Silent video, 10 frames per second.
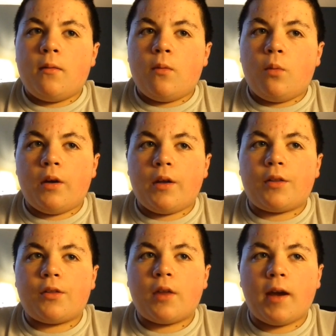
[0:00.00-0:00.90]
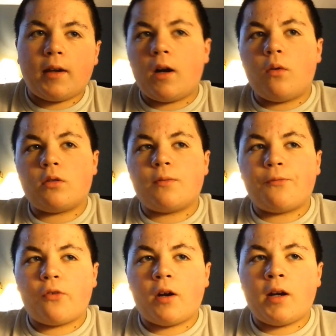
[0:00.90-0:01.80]
with hanging out with some
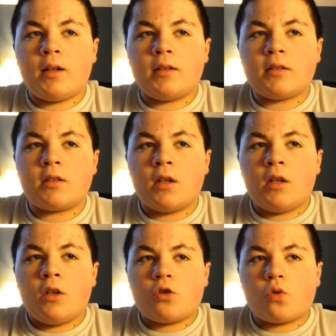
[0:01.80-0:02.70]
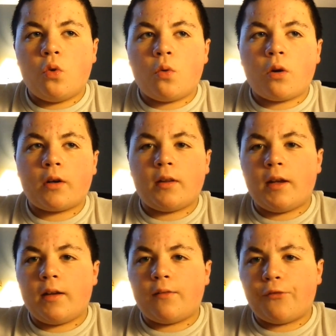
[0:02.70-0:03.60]
friends, schoolwork, and
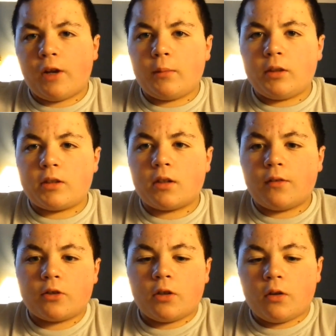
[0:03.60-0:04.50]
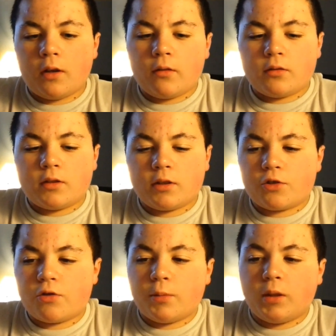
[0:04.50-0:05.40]
then family stuff, so I was
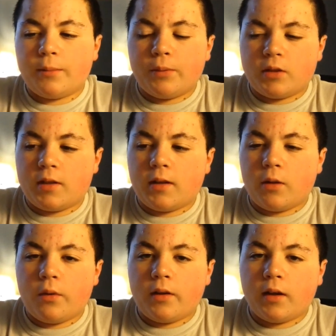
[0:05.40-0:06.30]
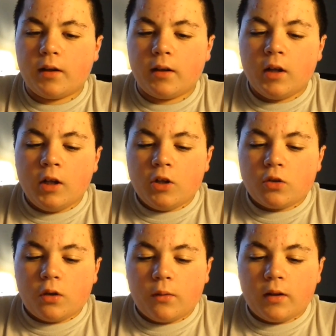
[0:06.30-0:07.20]
extremely busy that weekend.
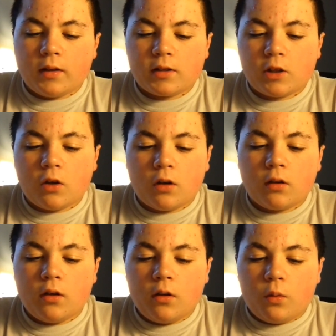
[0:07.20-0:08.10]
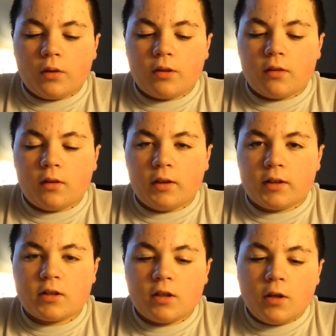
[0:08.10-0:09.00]
So anyway, let's get on with the
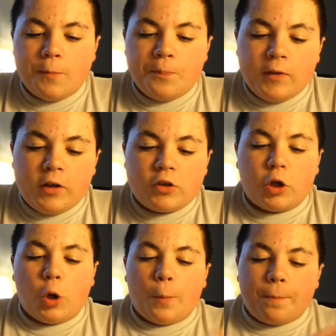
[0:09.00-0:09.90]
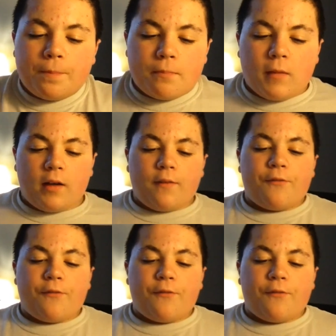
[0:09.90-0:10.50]
list. So, number